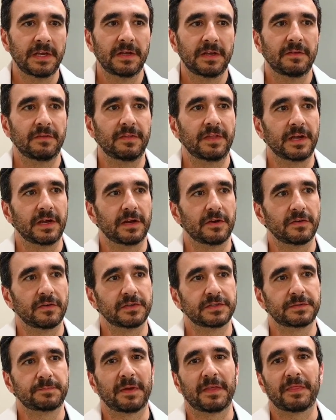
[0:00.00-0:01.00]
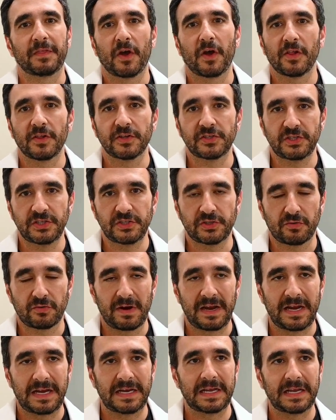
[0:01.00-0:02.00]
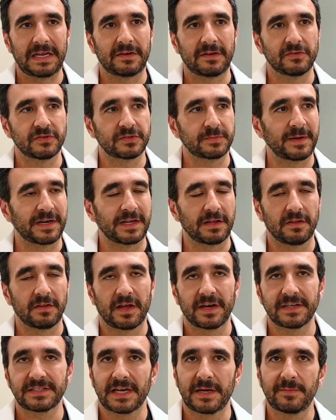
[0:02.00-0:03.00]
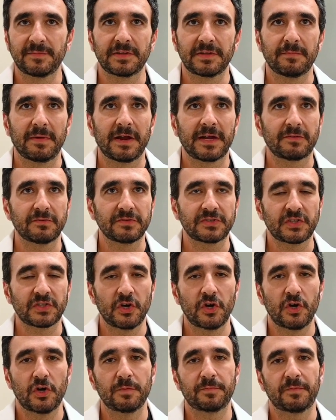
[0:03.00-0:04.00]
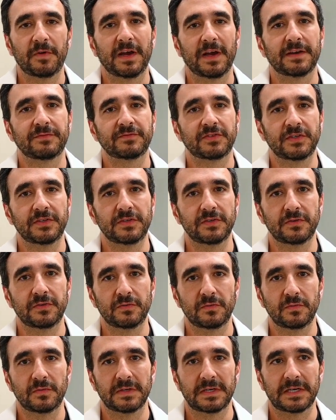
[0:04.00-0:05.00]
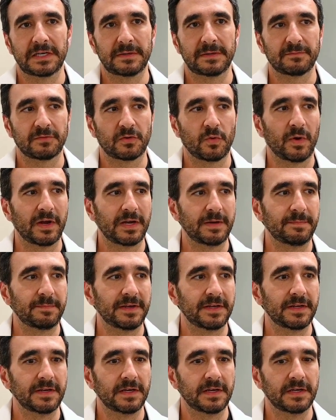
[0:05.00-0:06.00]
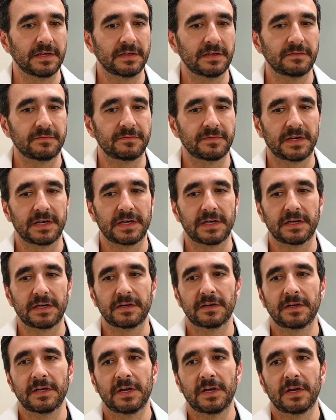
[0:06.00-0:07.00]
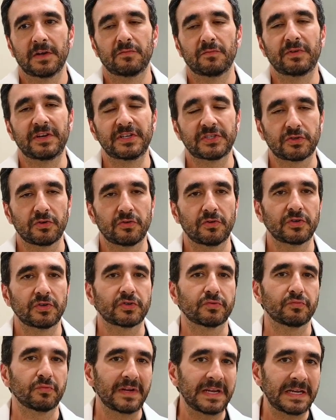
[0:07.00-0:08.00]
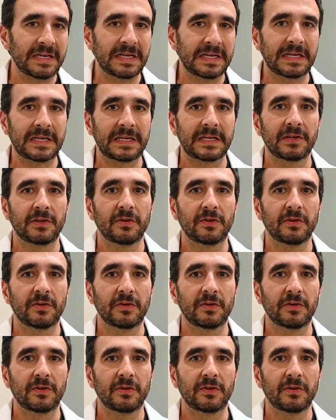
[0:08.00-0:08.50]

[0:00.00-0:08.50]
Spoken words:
There's pathology training. You're spending a lot of time with the microscope. You have to do quite a bit of research, reading.